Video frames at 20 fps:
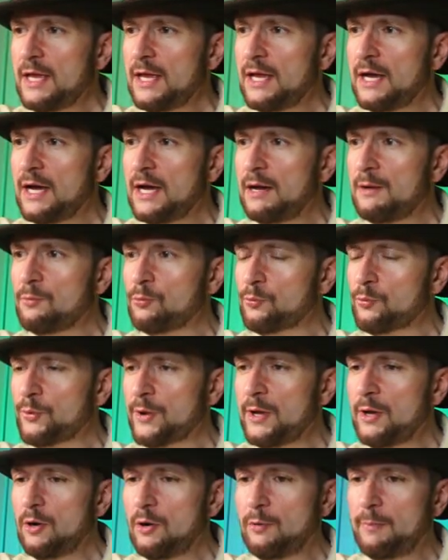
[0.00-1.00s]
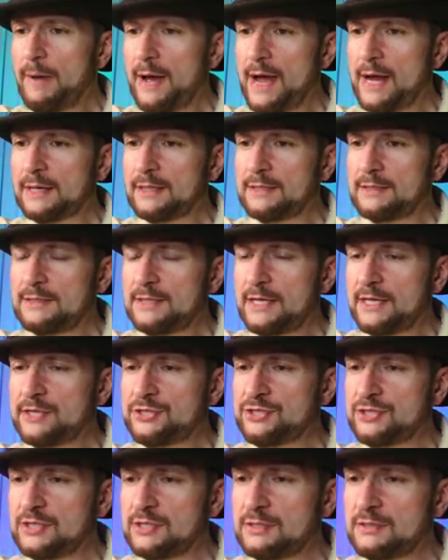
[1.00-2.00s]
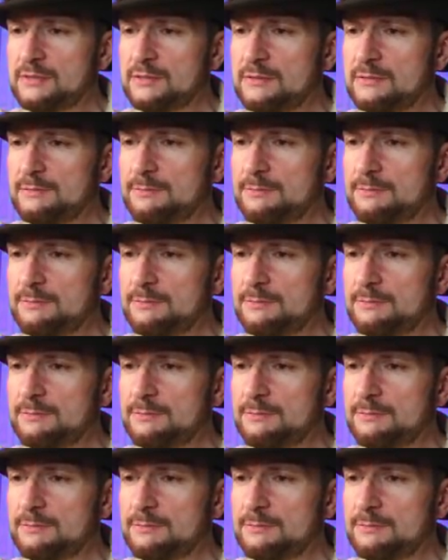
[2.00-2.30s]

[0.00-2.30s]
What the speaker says: Real bad condition.